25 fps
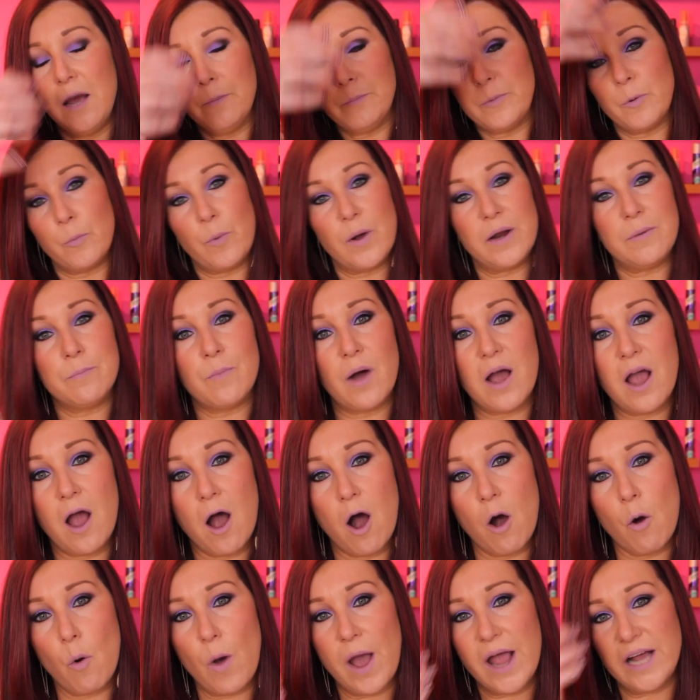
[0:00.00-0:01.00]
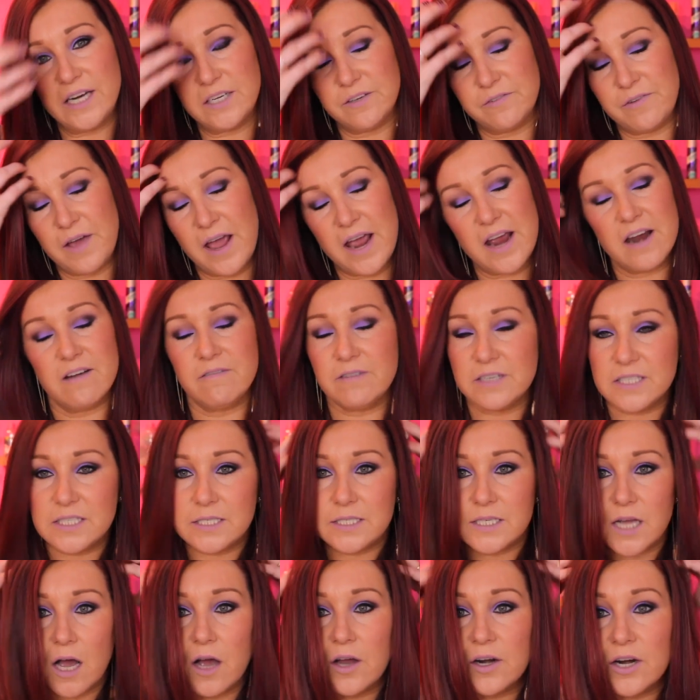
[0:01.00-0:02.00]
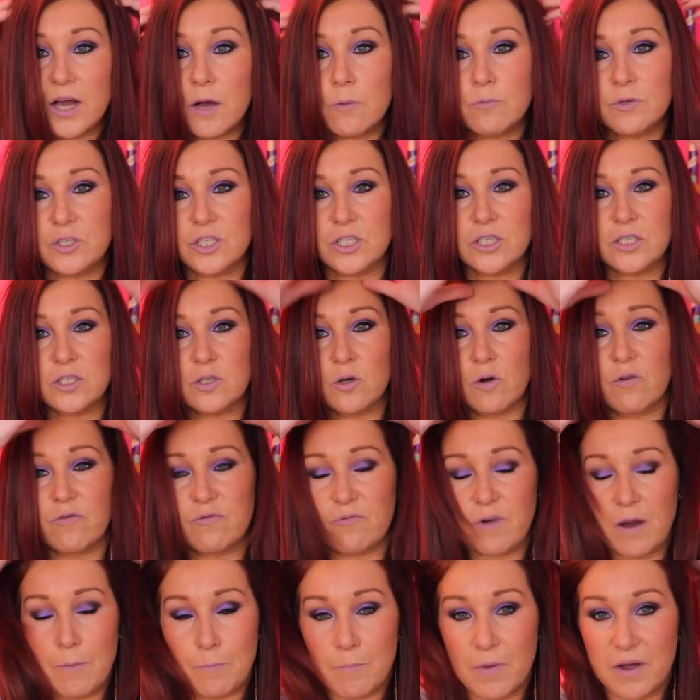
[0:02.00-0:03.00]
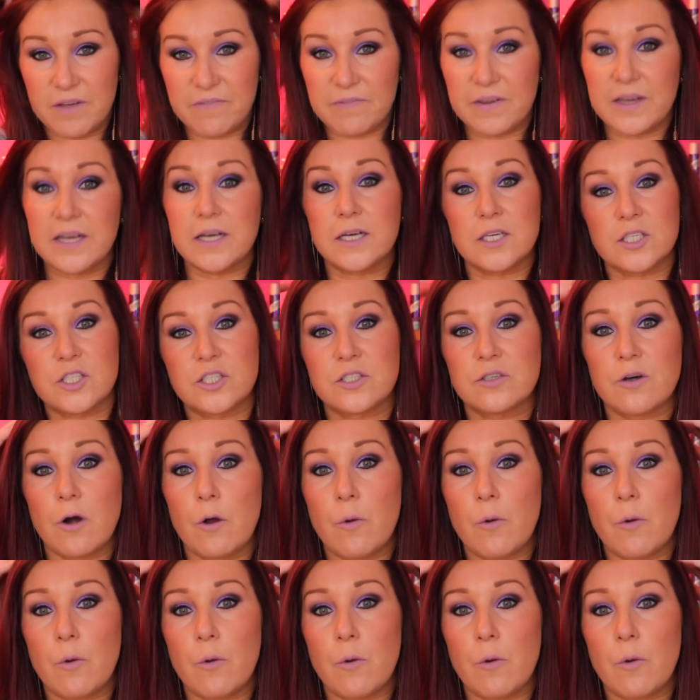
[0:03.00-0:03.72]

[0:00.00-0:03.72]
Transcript: But when my whole head of hair is done, I would just sort of run my fingers